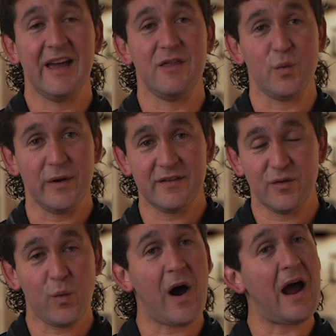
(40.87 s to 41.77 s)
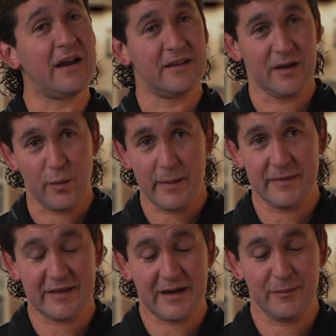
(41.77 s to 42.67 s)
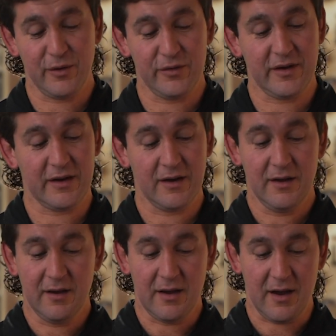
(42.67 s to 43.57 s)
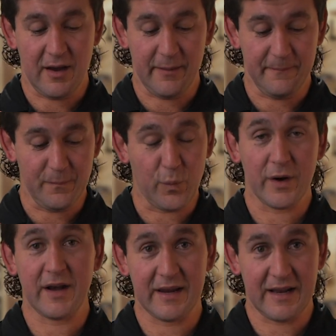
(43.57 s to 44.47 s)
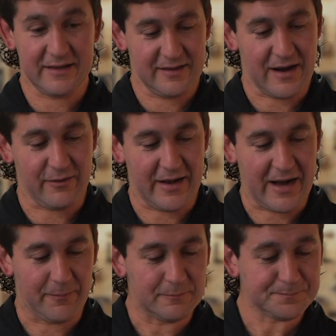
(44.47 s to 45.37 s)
and the reasons why and the equipment that I'm using, we're going to get into that right now.